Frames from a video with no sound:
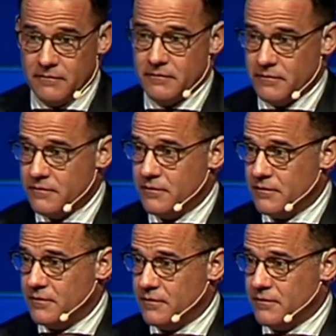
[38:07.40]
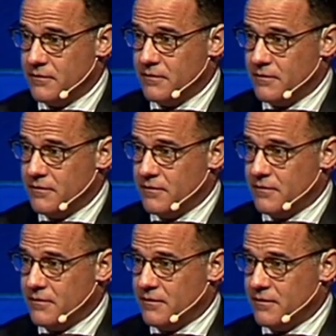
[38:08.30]

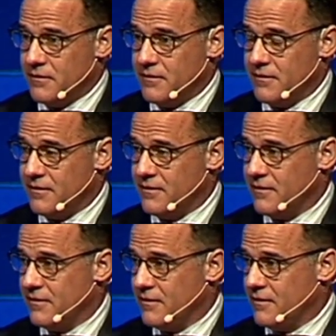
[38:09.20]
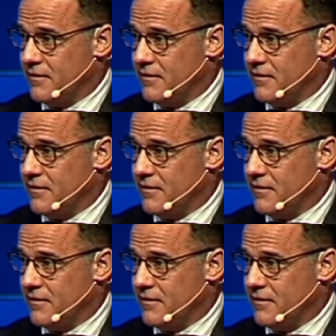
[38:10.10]
Nothing is said.